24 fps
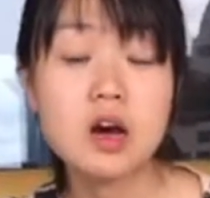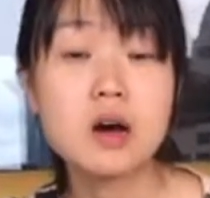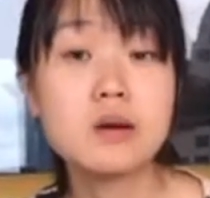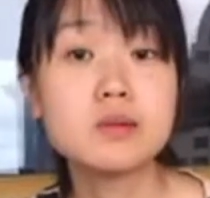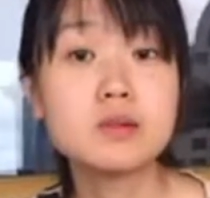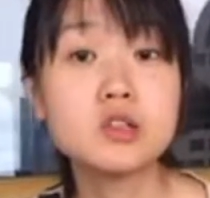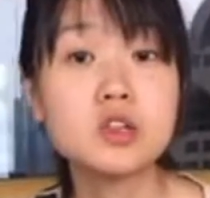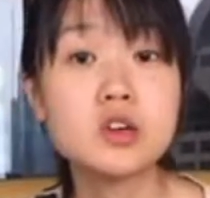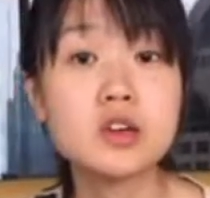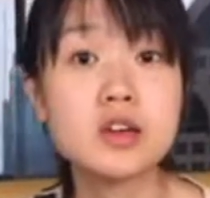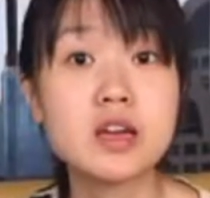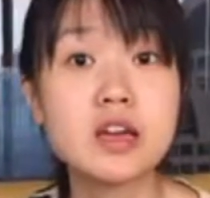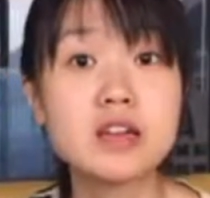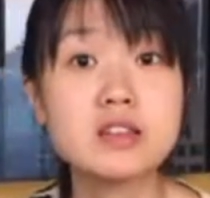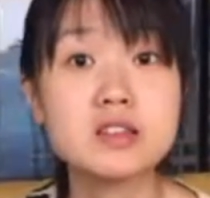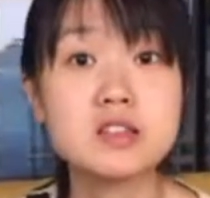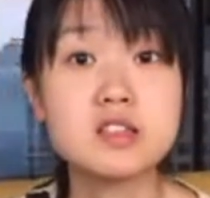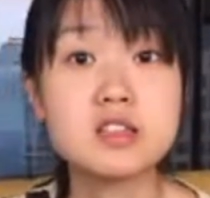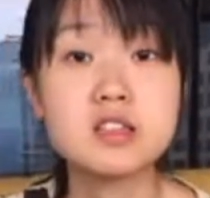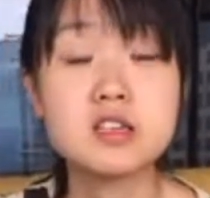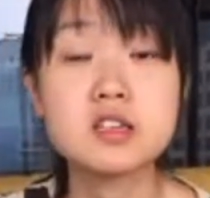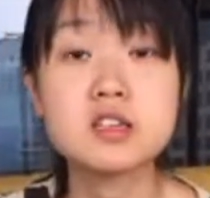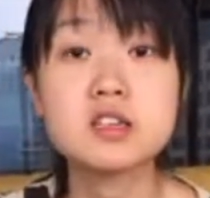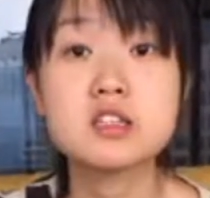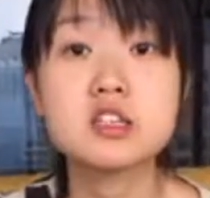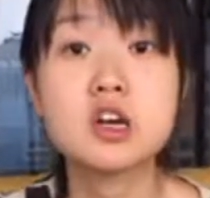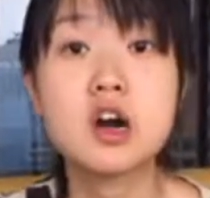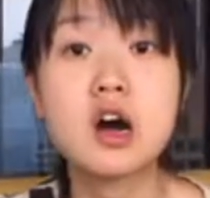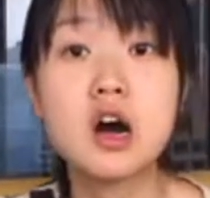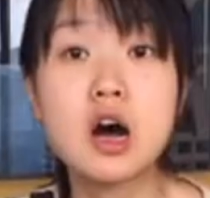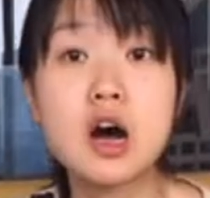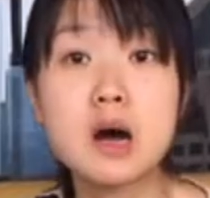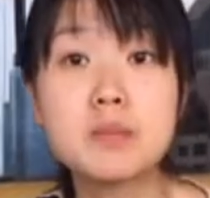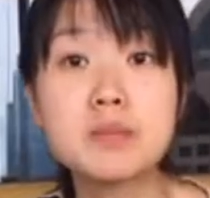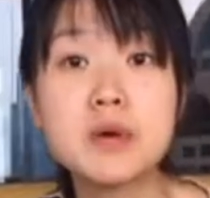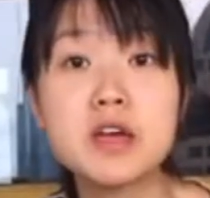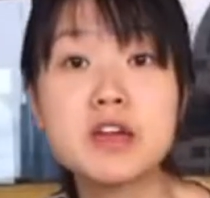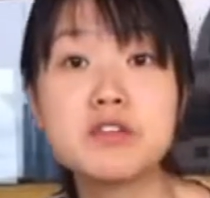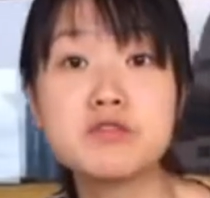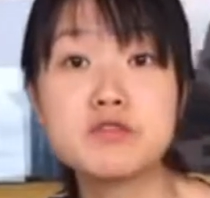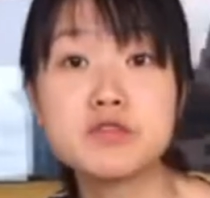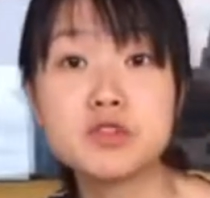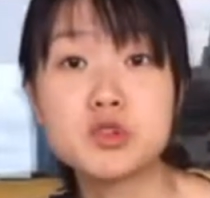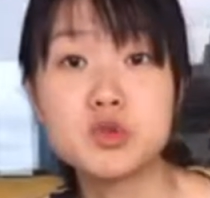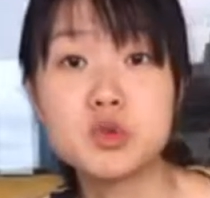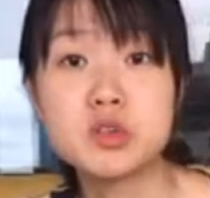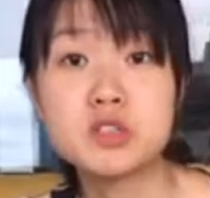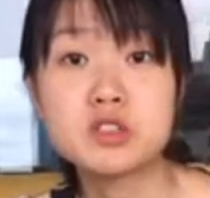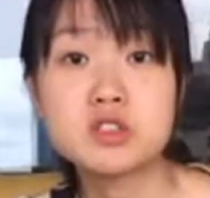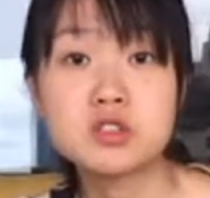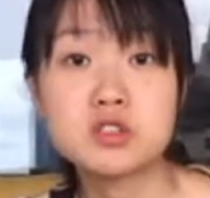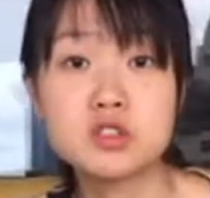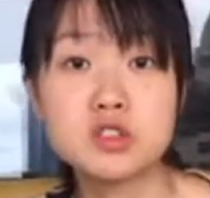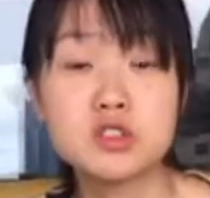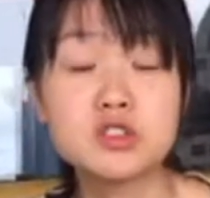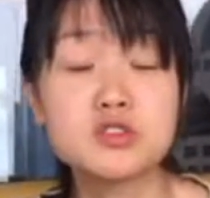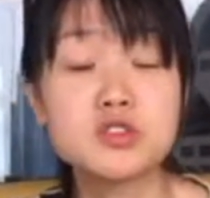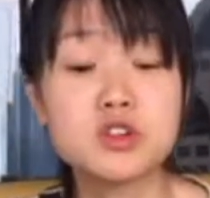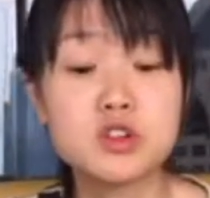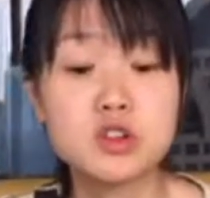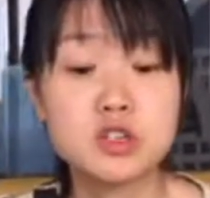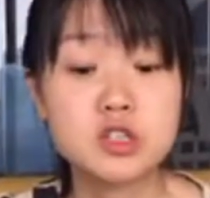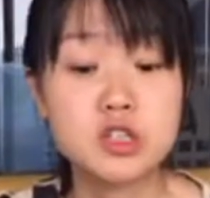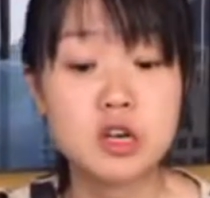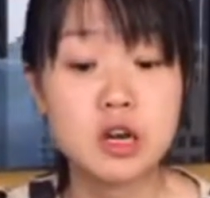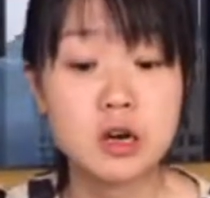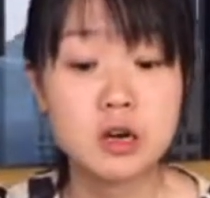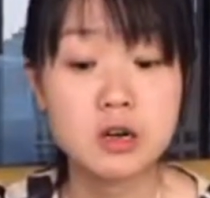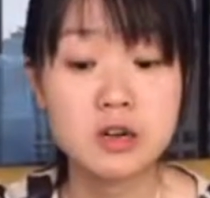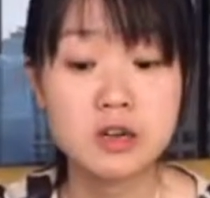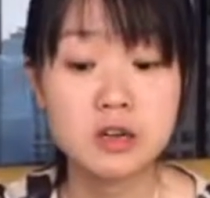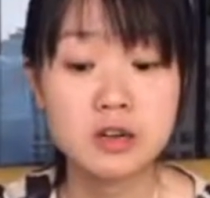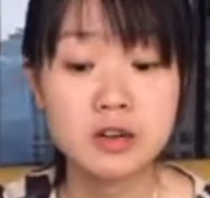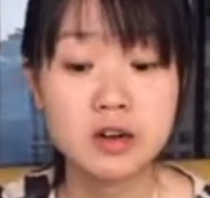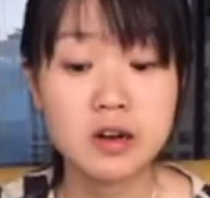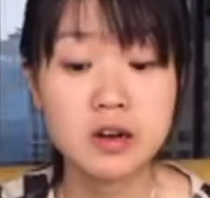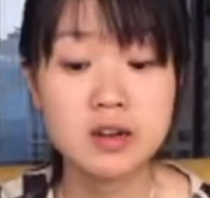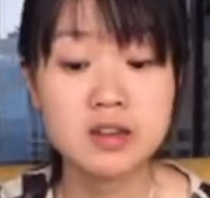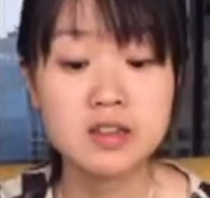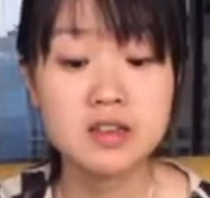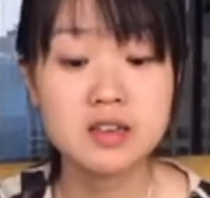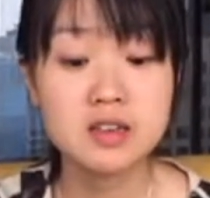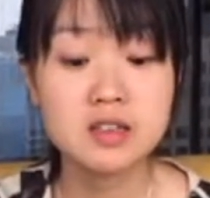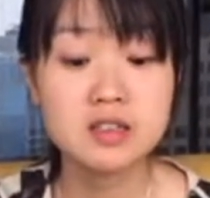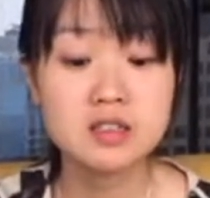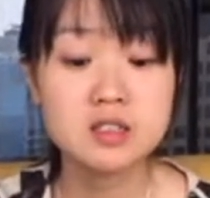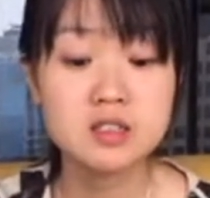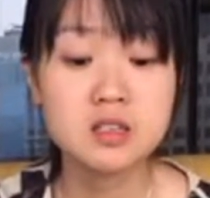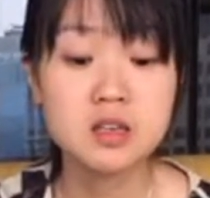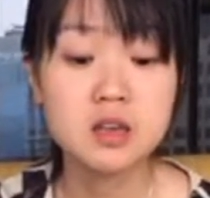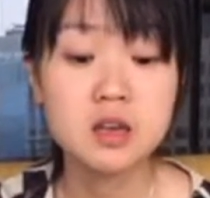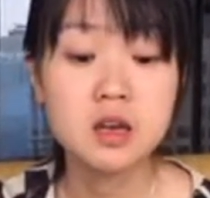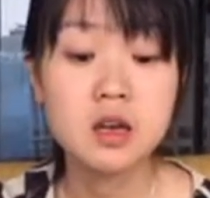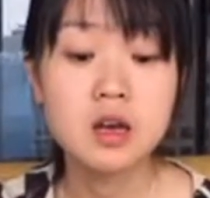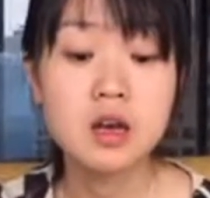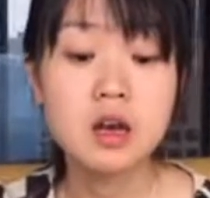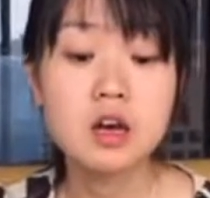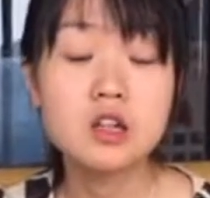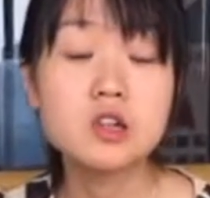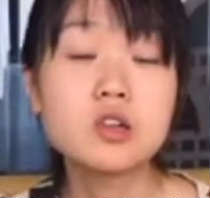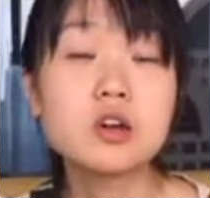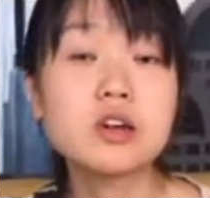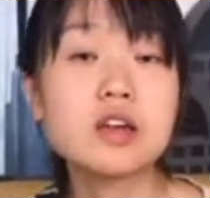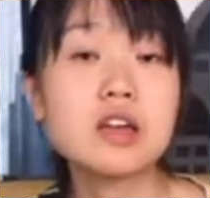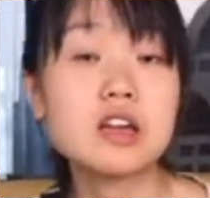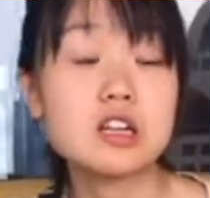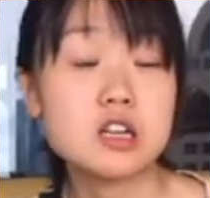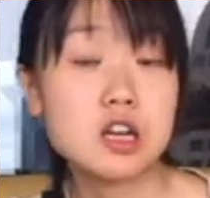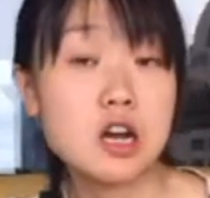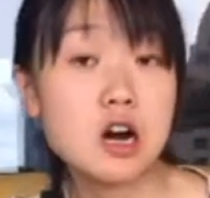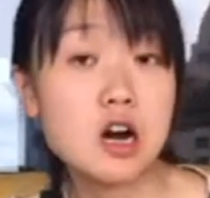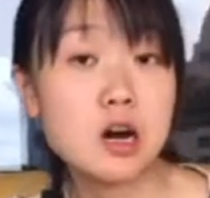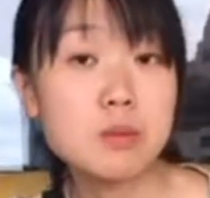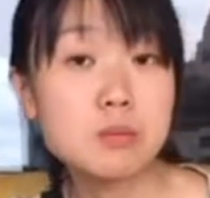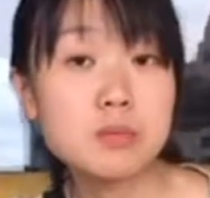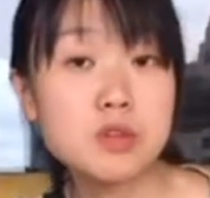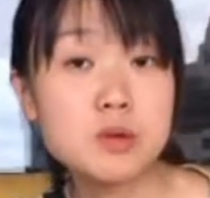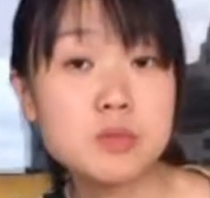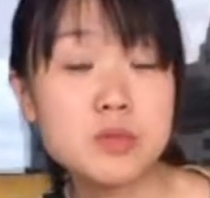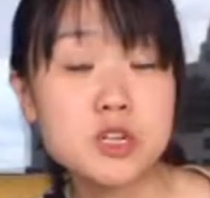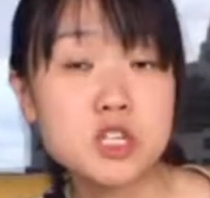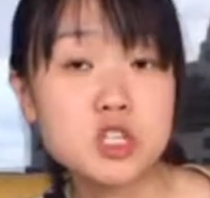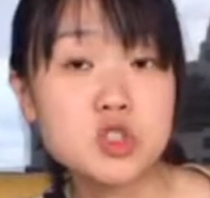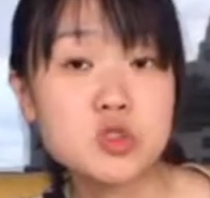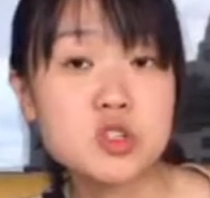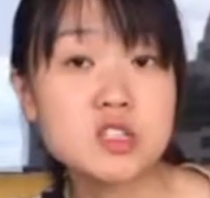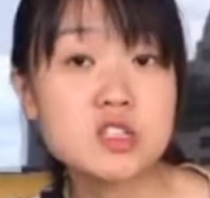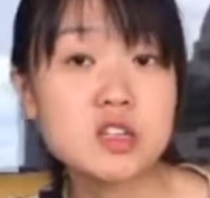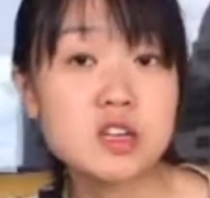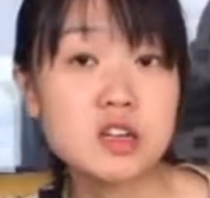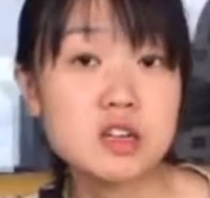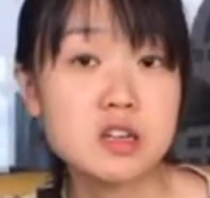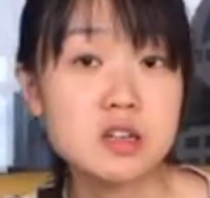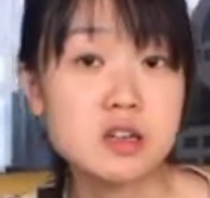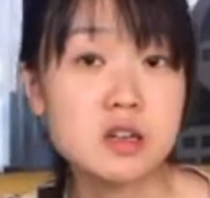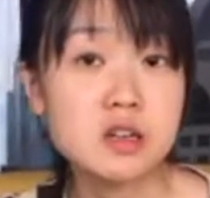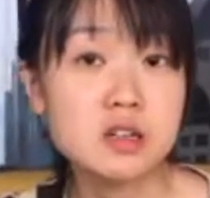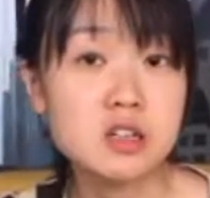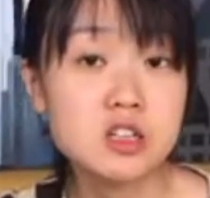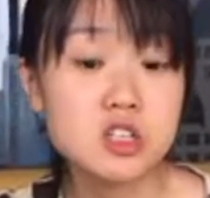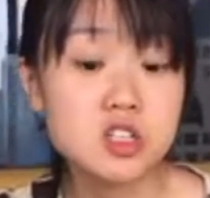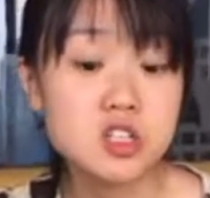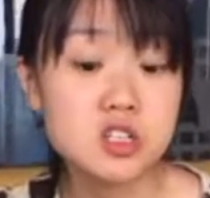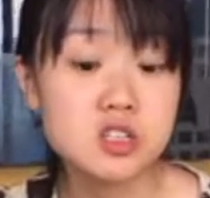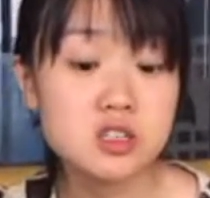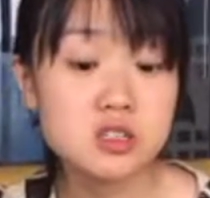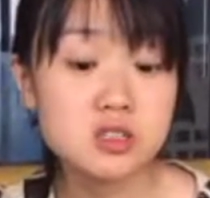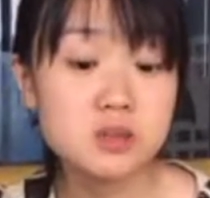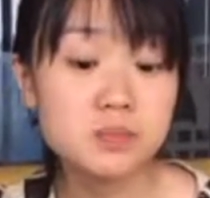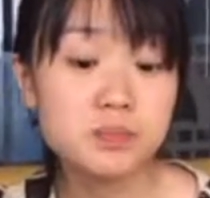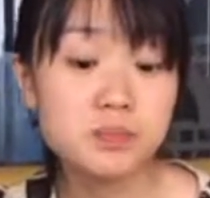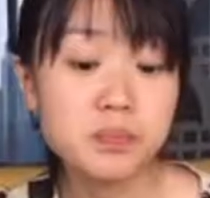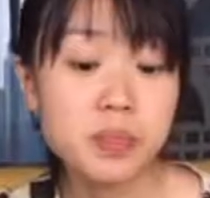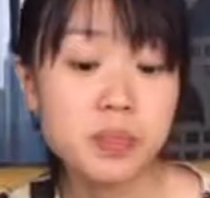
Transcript: Look at the top influencers for your target audience. Look at complementary technologies.